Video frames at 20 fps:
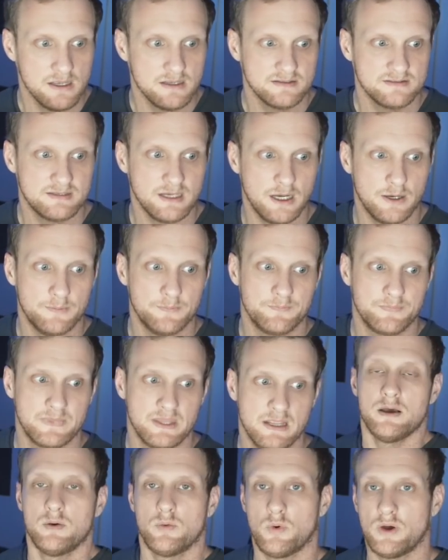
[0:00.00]
So,
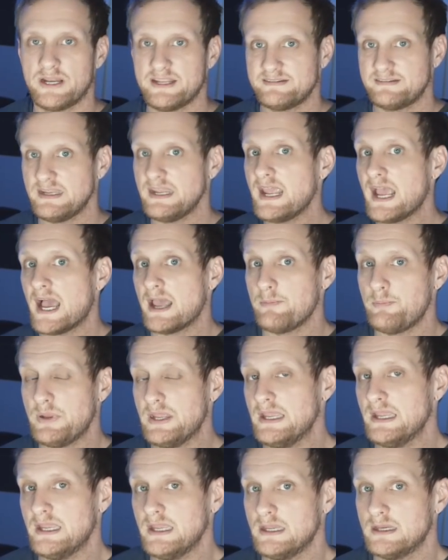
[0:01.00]
what is
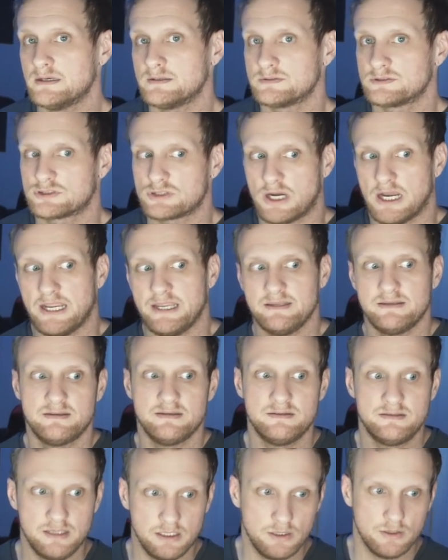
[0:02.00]
EIP trying to
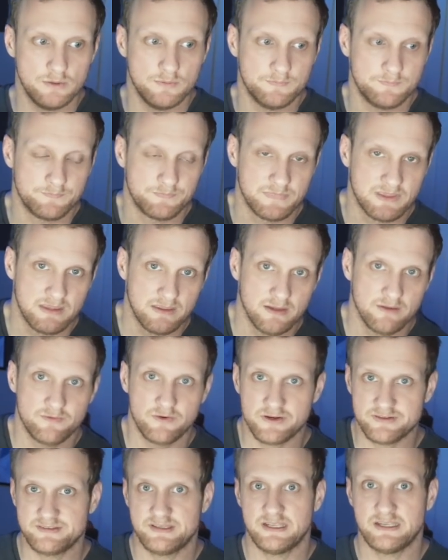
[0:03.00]
do? The
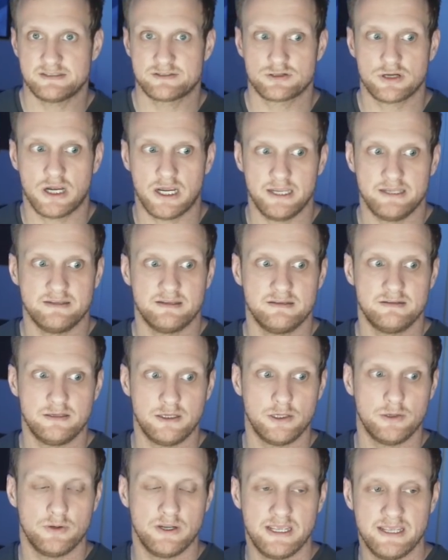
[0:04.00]
first thing it's trying to
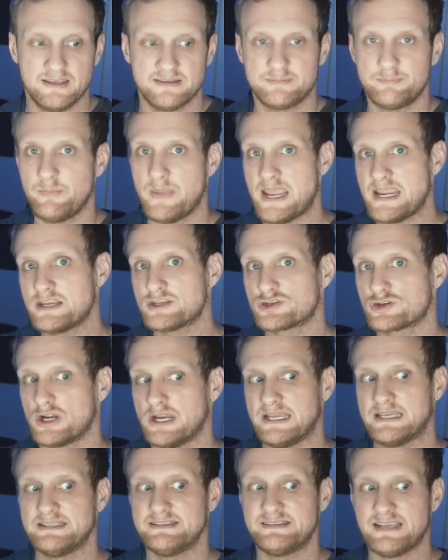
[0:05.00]
do is make
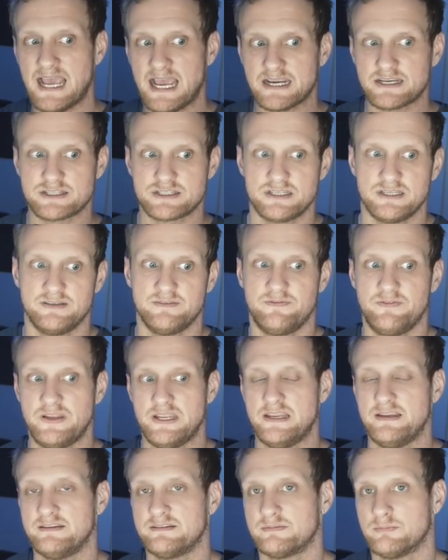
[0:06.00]
transaction
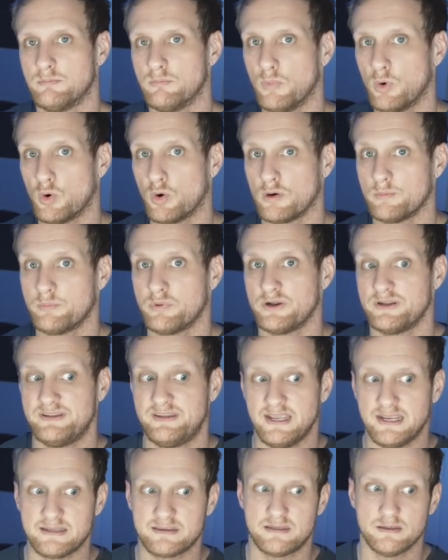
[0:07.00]
fees more
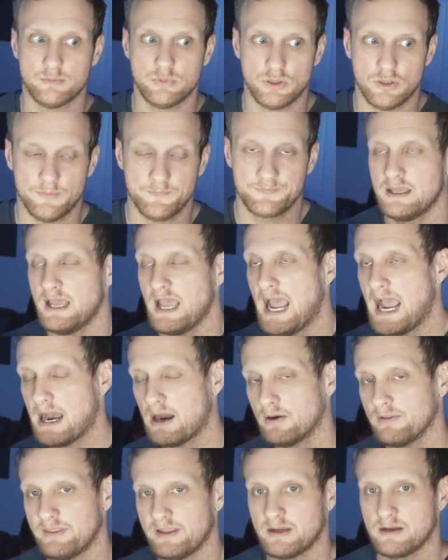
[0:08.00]
predictable.
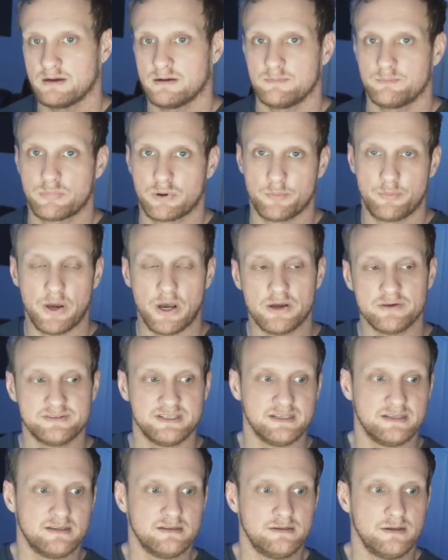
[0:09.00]
How they're
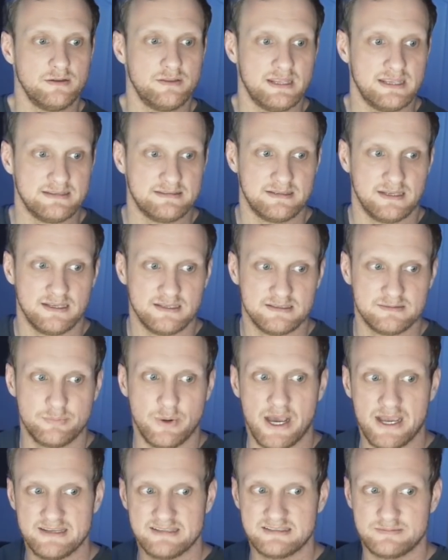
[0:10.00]
proposing to do this is
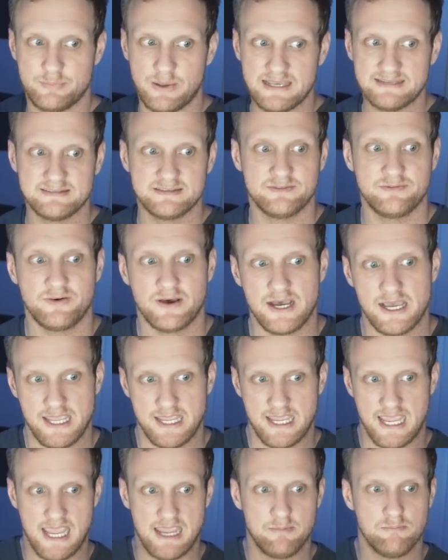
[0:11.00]
by
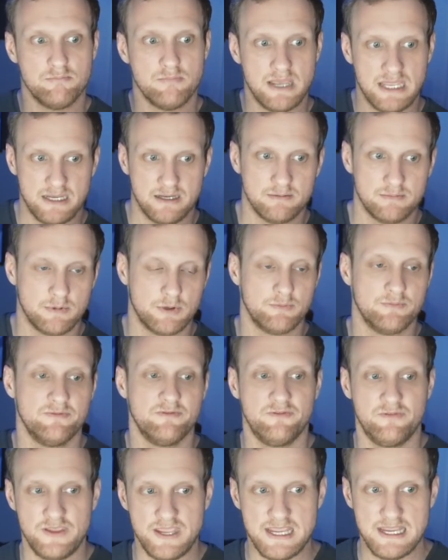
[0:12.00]
specifying a minimum
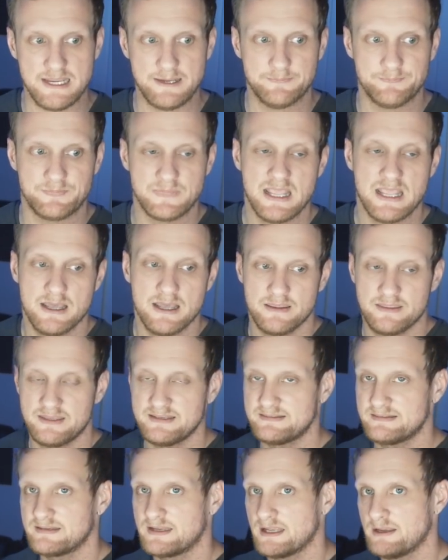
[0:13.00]
fee.
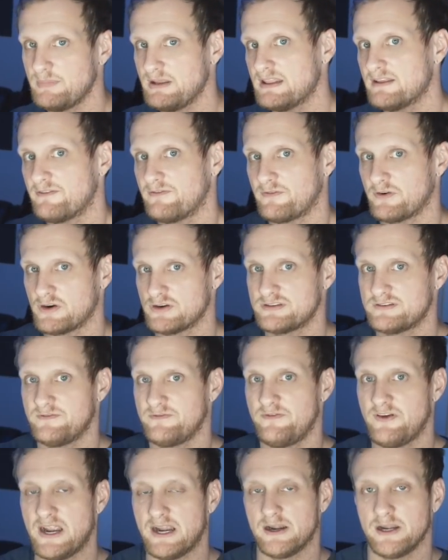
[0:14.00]
This is going to be the first
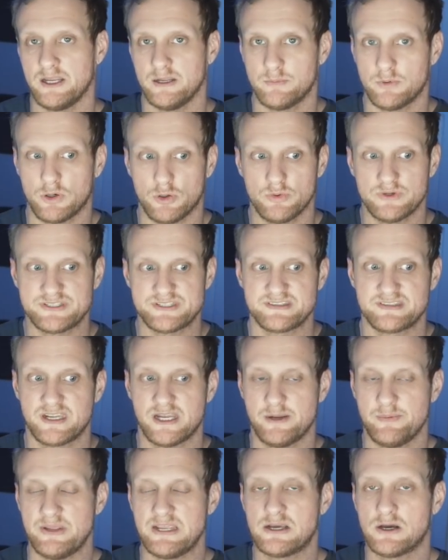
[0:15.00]
variable, which is going
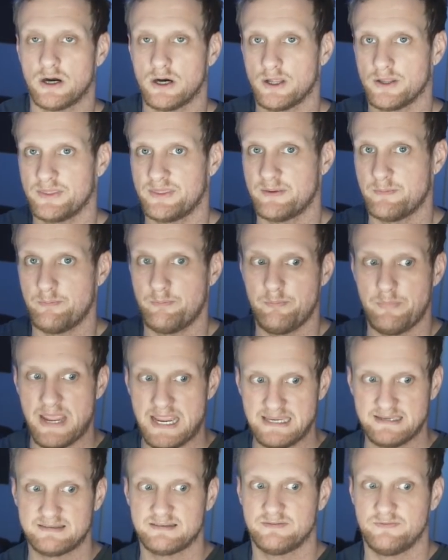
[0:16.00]
to be called the
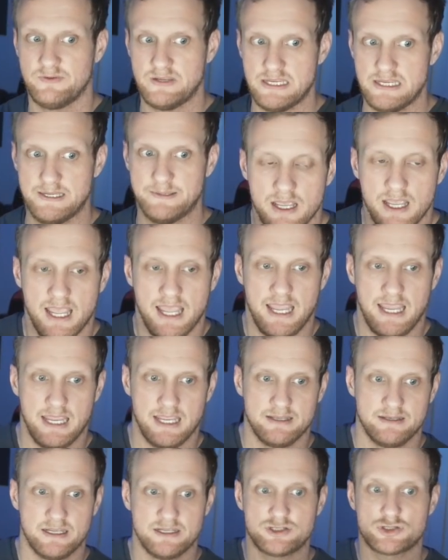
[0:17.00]
base fee.
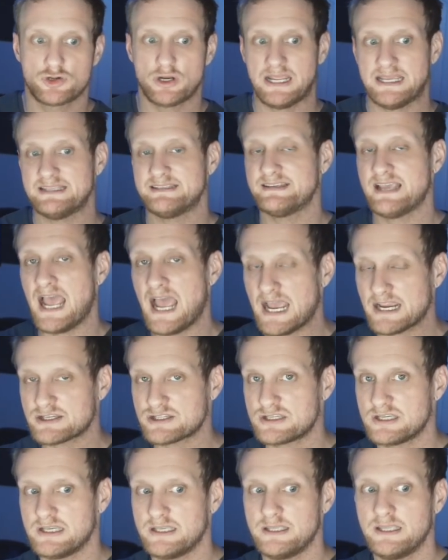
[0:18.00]
And a
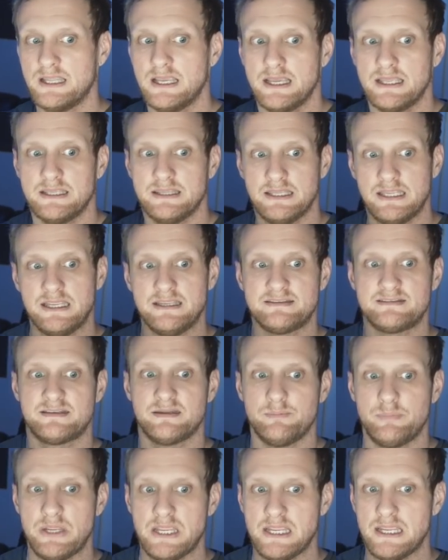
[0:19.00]
transaction needs to
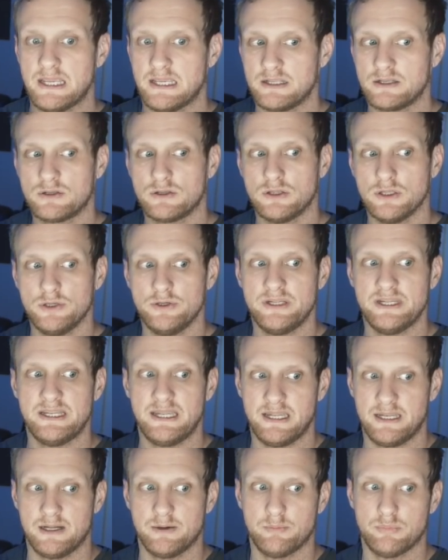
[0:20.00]
be included
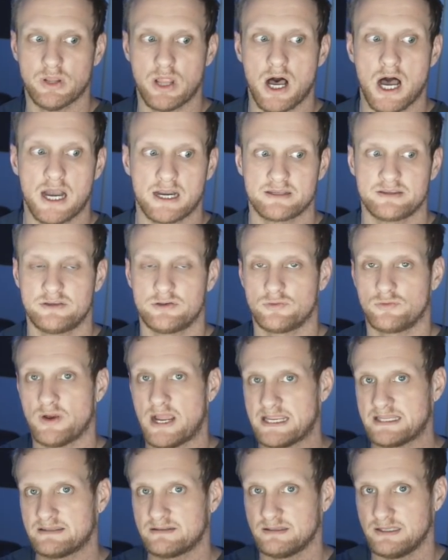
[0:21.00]
in a block
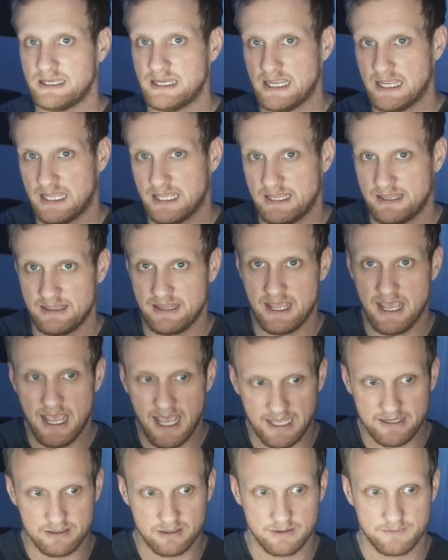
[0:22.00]
directly in the
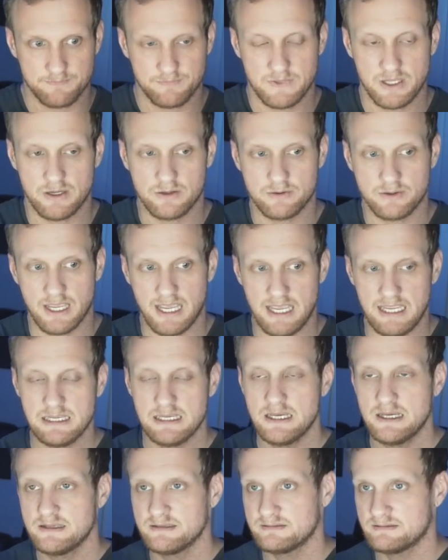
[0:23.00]
header. Okay,
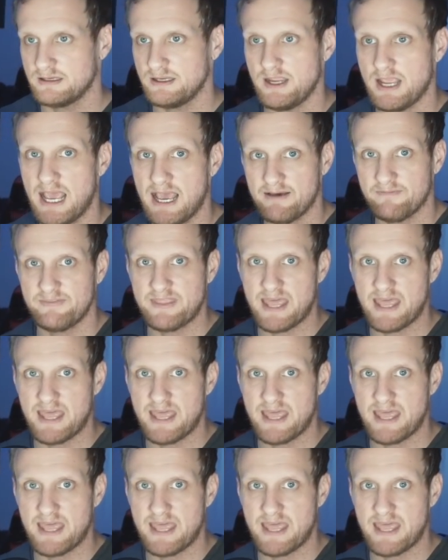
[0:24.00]
so you have